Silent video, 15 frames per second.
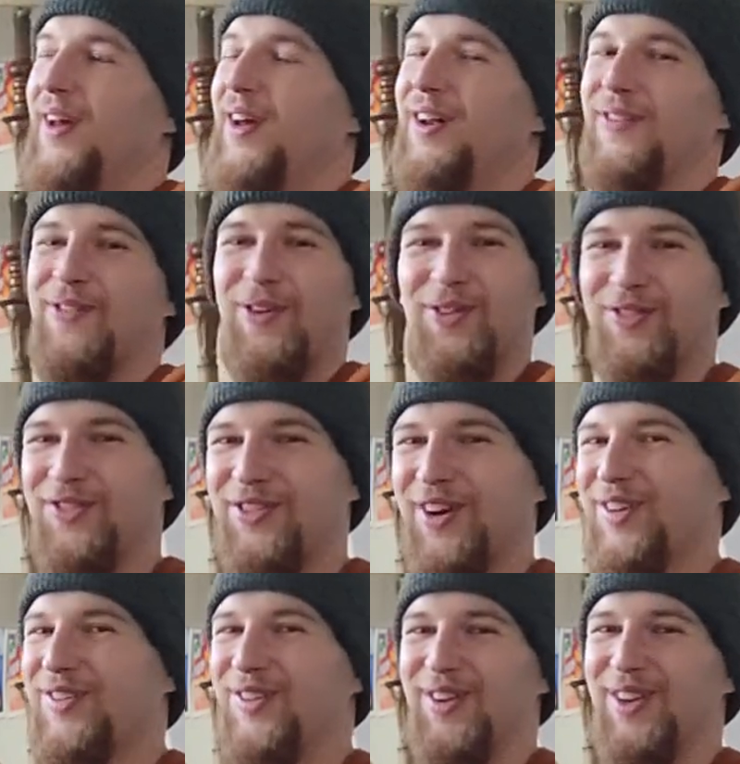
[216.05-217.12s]
And of course
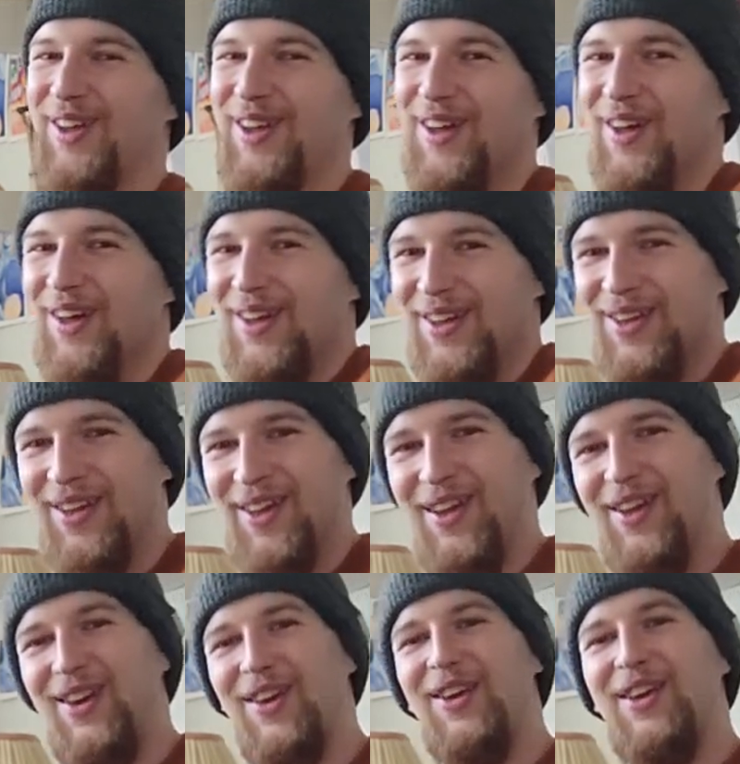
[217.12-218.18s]
Justin, like,
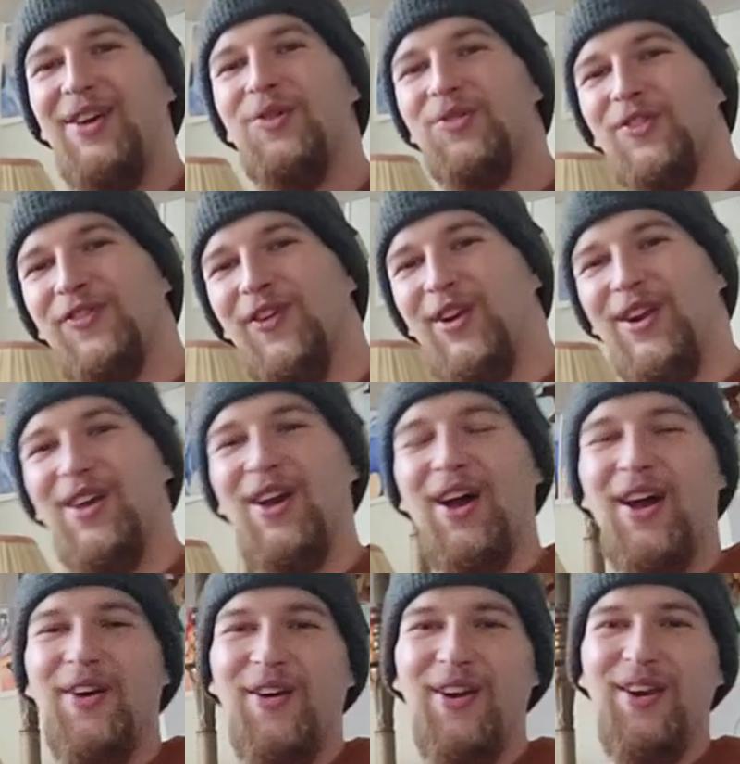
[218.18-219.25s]
he was a funny
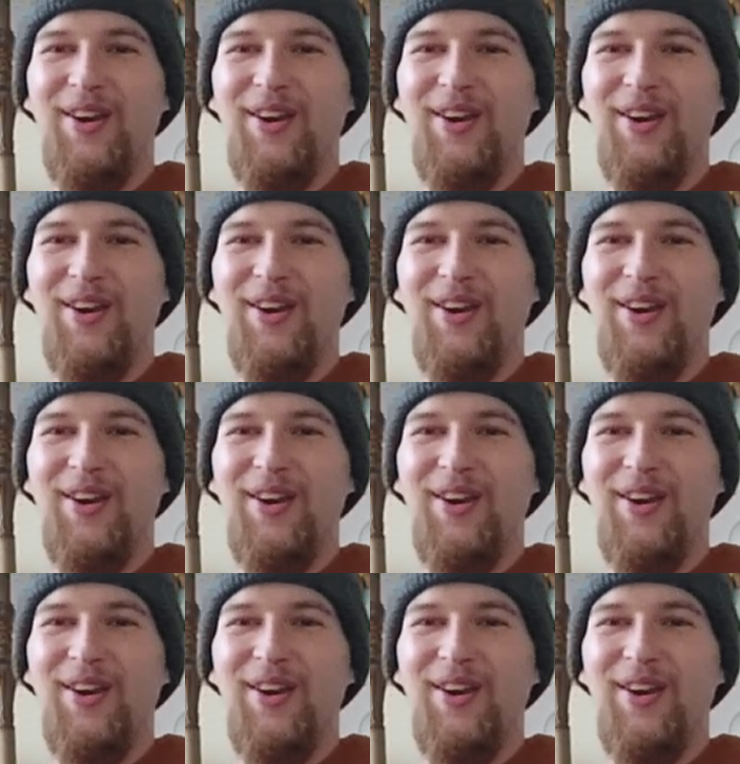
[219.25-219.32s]
guy, right?